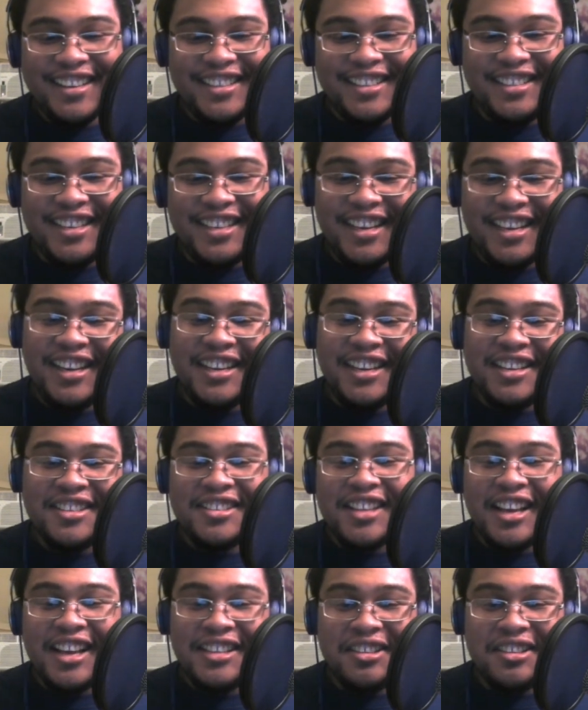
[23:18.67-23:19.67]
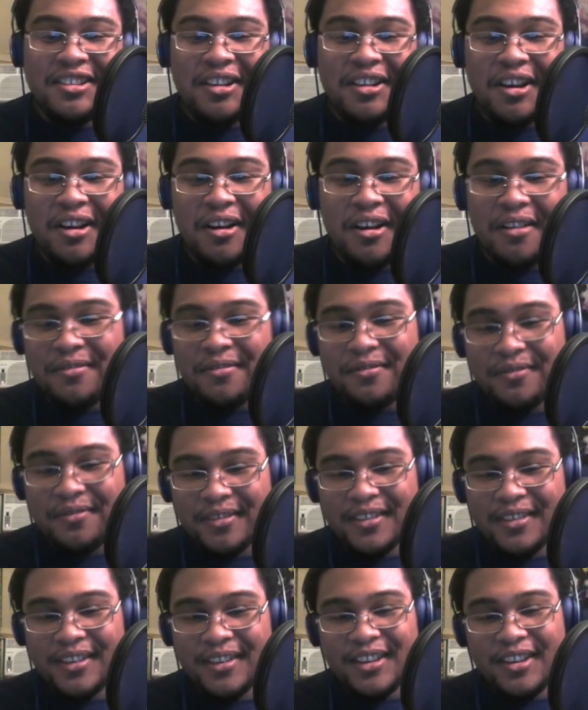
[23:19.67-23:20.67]
Jeez, that's enough.
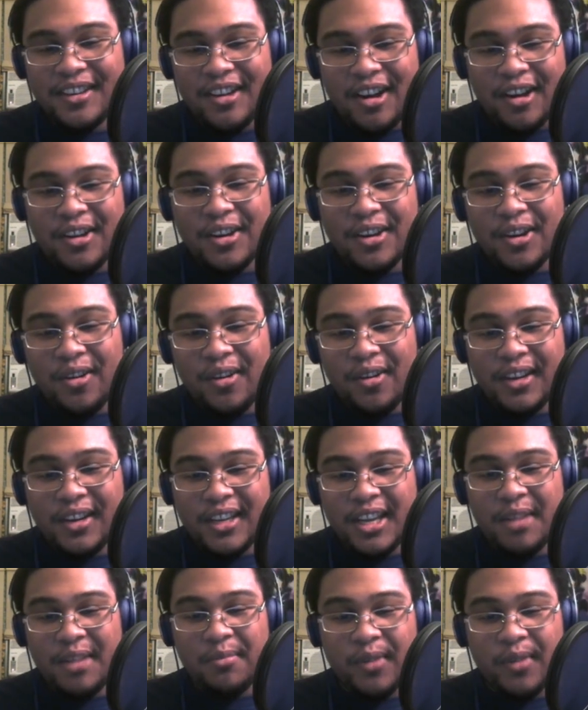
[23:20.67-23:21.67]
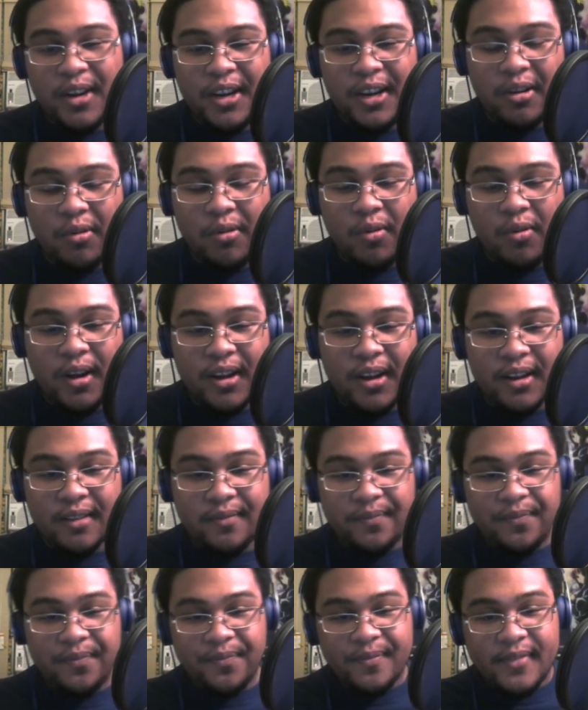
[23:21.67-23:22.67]
Are you going to keep reading or what?
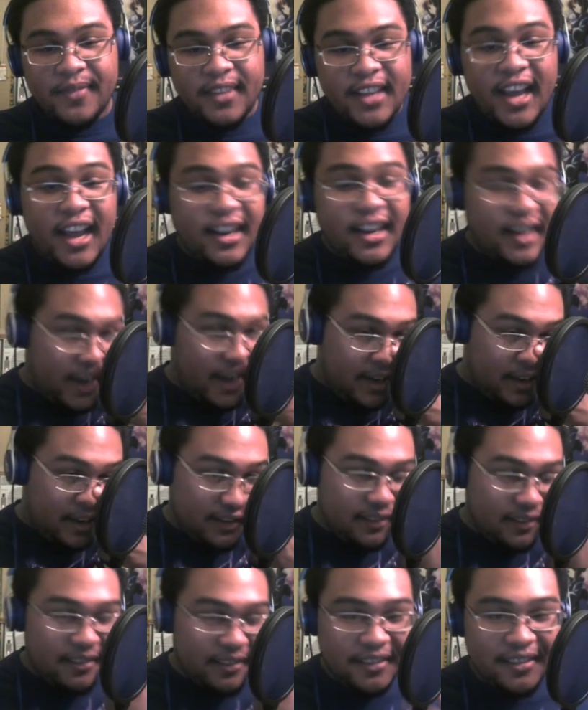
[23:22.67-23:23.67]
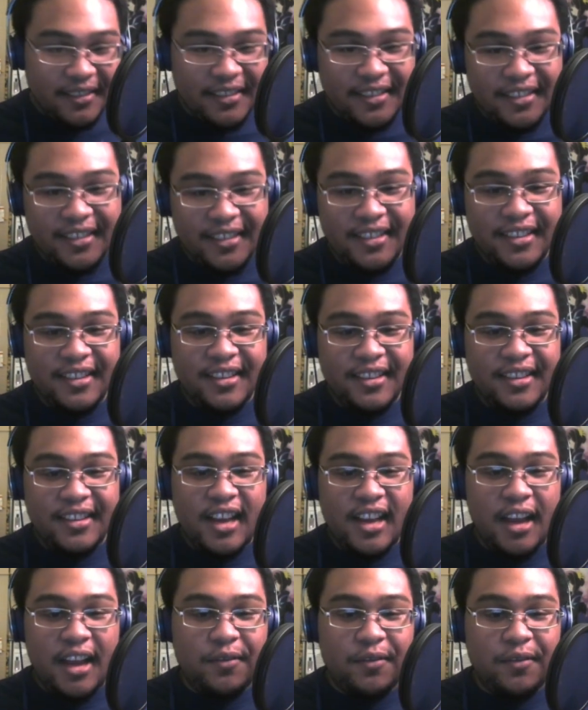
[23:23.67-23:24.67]
Yeah.
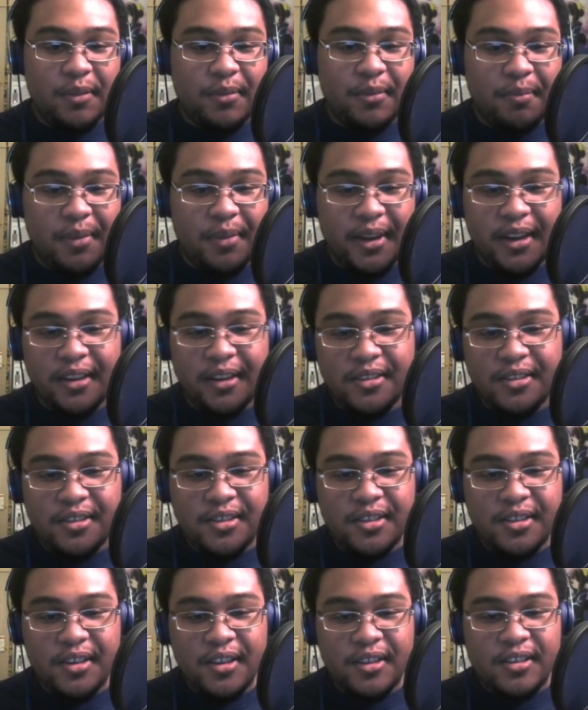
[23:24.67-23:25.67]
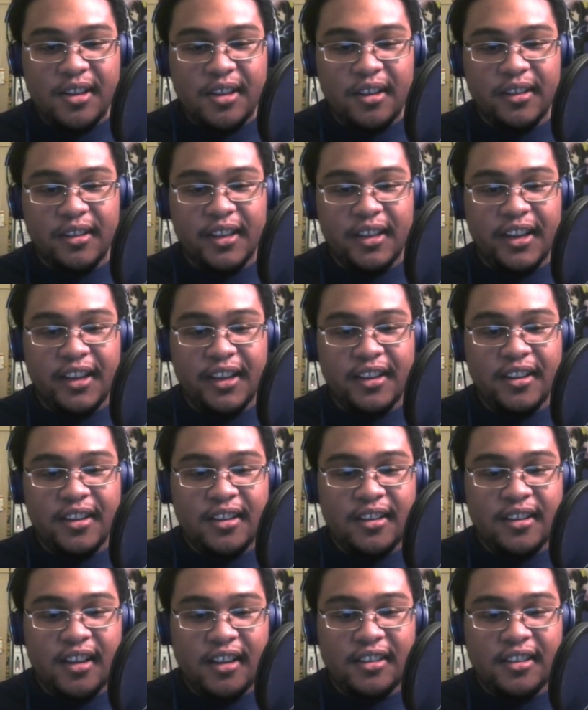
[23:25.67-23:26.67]
I flipped the page. Suddenly,
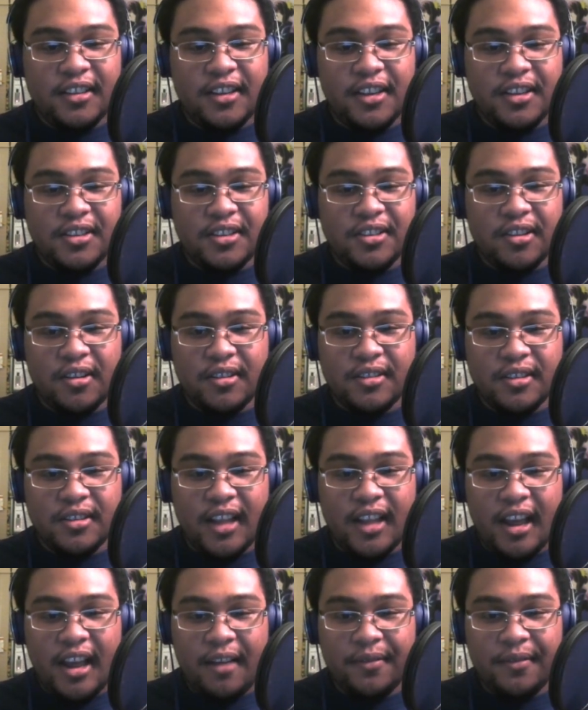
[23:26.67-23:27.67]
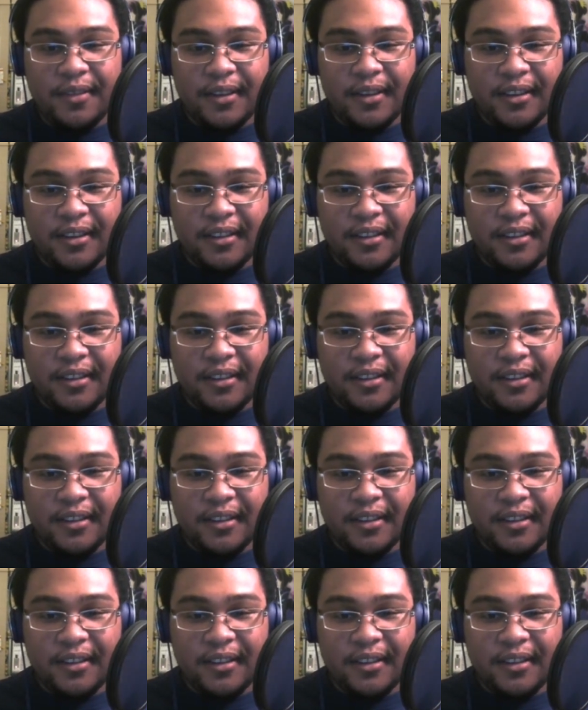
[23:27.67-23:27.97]
Natsuki starts laughing.